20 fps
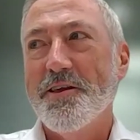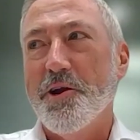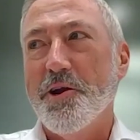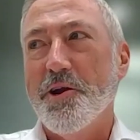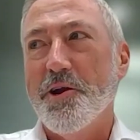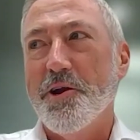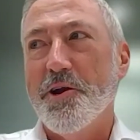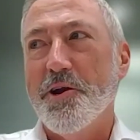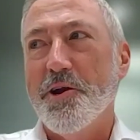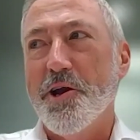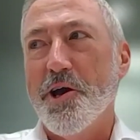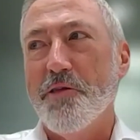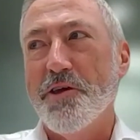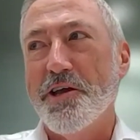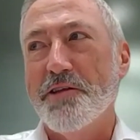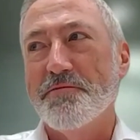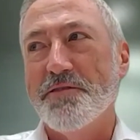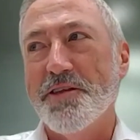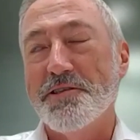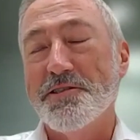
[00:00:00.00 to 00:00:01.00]

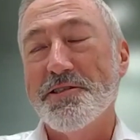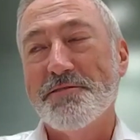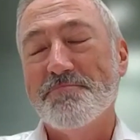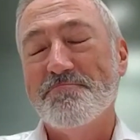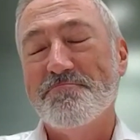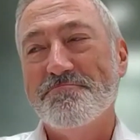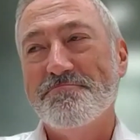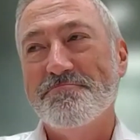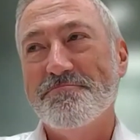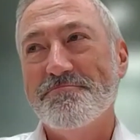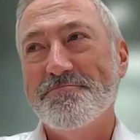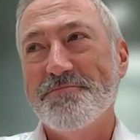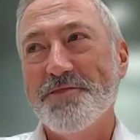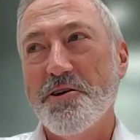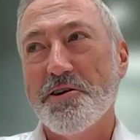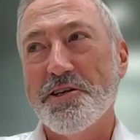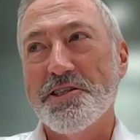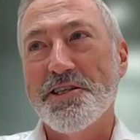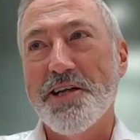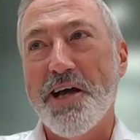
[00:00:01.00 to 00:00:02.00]
there's got
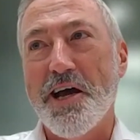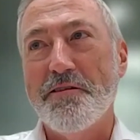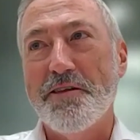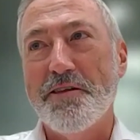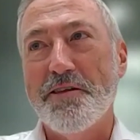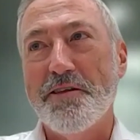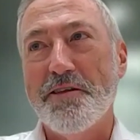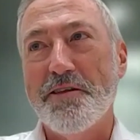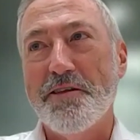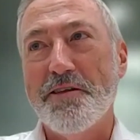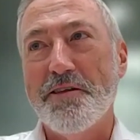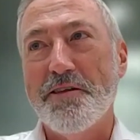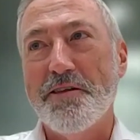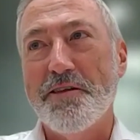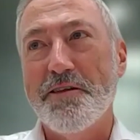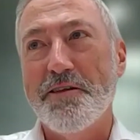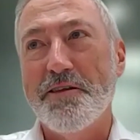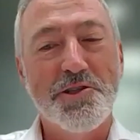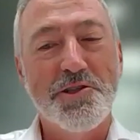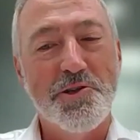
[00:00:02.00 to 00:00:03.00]
to say there's quite
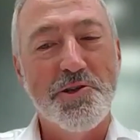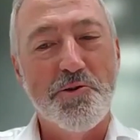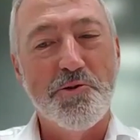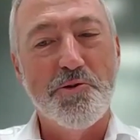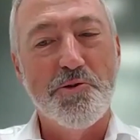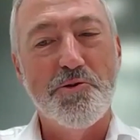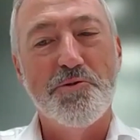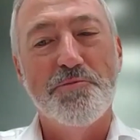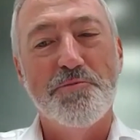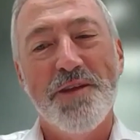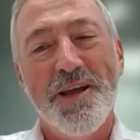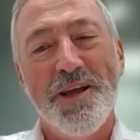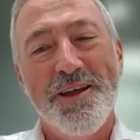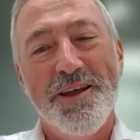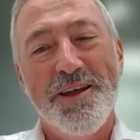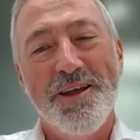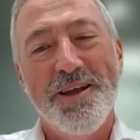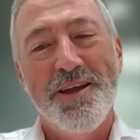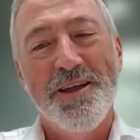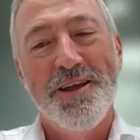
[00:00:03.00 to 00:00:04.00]
a push on
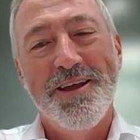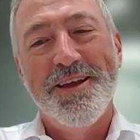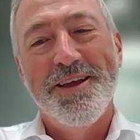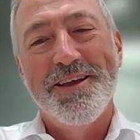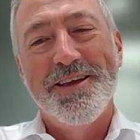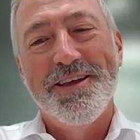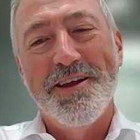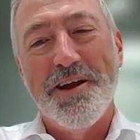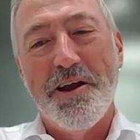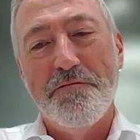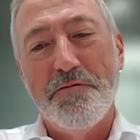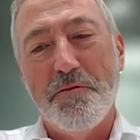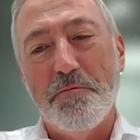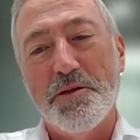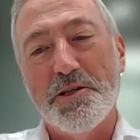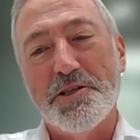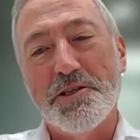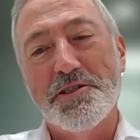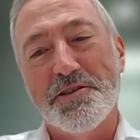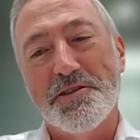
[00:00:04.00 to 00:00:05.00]
to, for
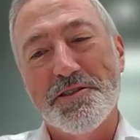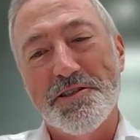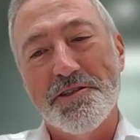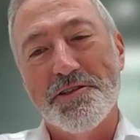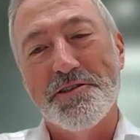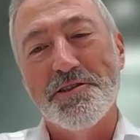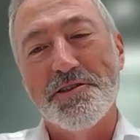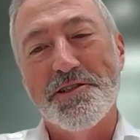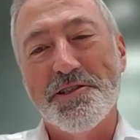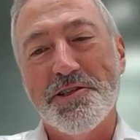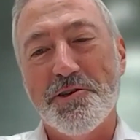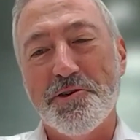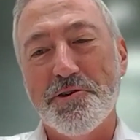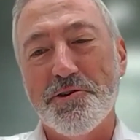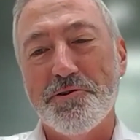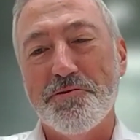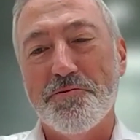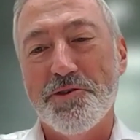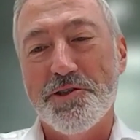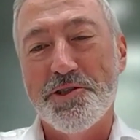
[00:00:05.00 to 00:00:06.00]
businesses
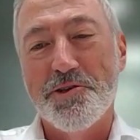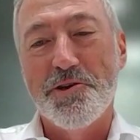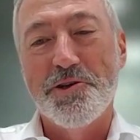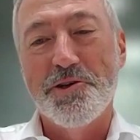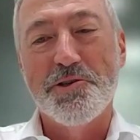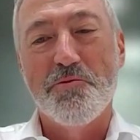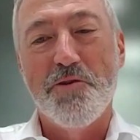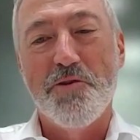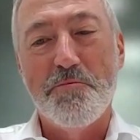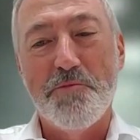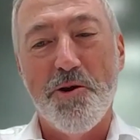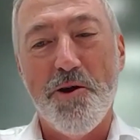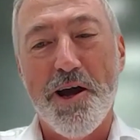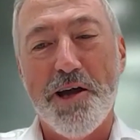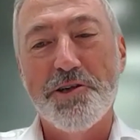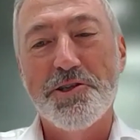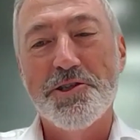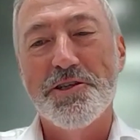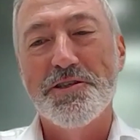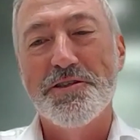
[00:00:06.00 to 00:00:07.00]
to return to
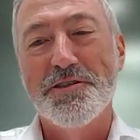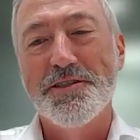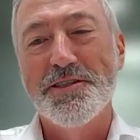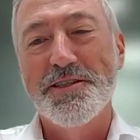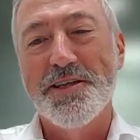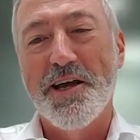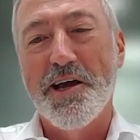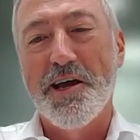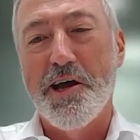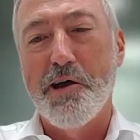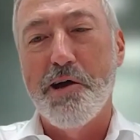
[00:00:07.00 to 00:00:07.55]
operations.